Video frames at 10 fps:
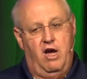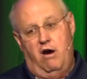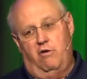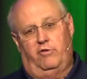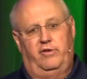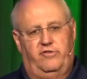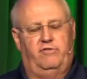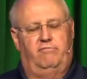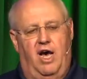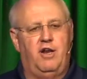oh, it's
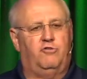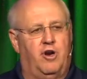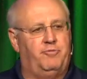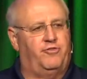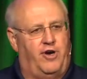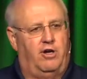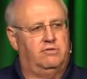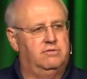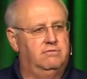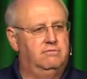Donald Trump's fault
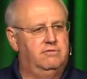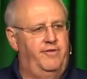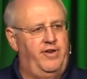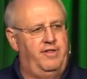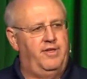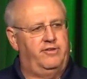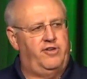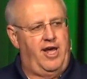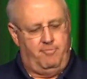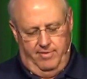if anything's
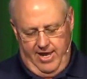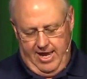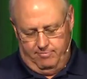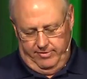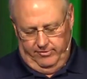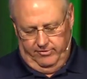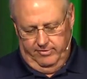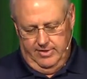hap happens.